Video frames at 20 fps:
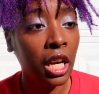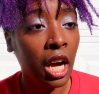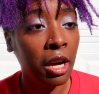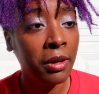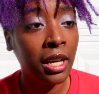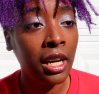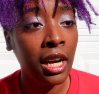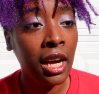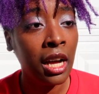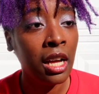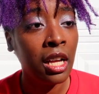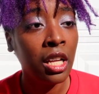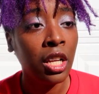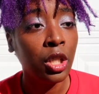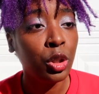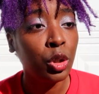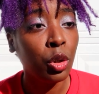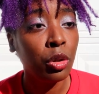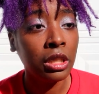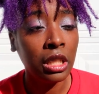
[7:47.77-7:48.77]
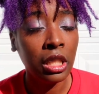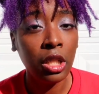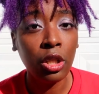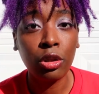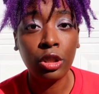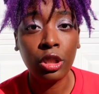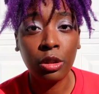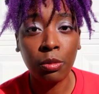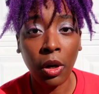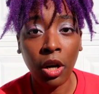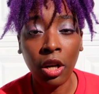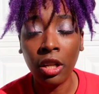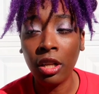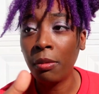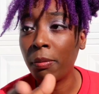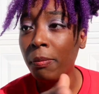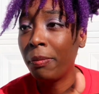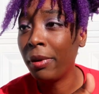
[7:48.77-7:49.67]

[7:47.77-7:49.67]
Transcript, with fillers: Yamaha, so it was a little smaller.